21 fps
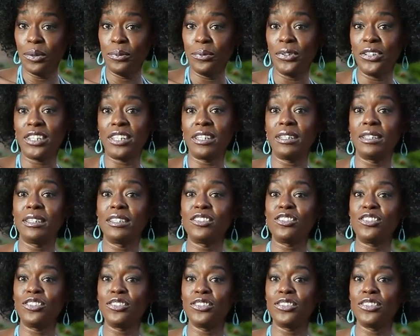worker
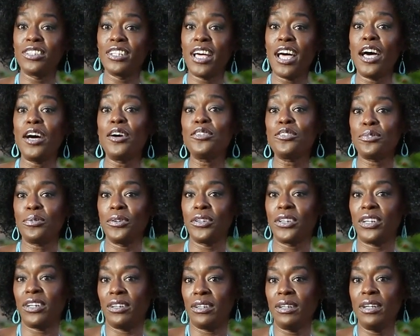to the house
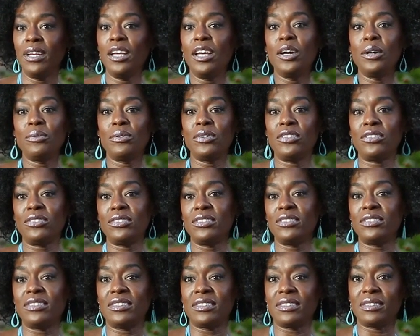worker, which
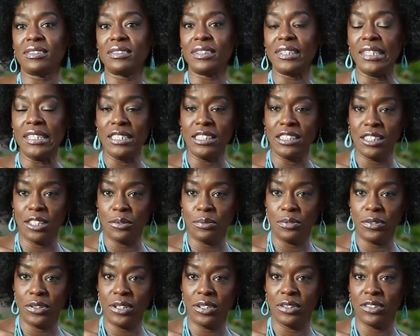was easier
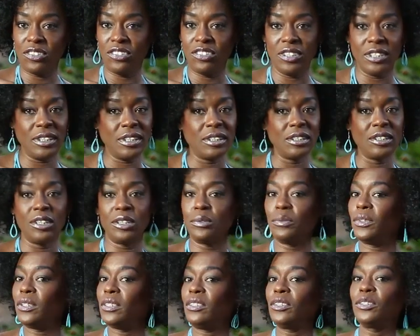for her. She did
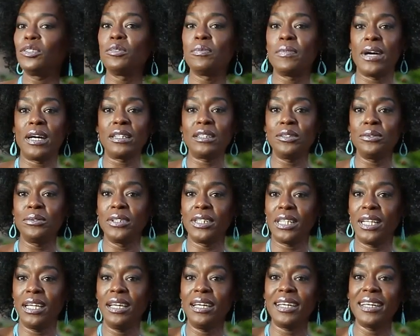not want to go back to
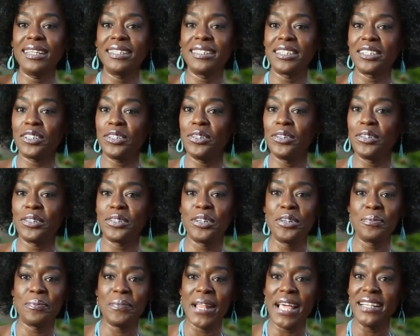working in the
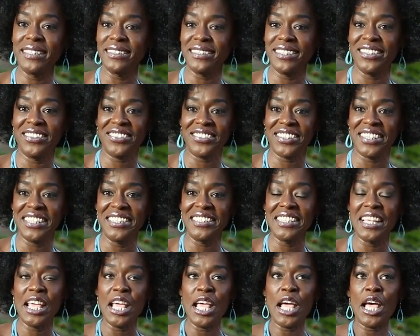cocoa plantation.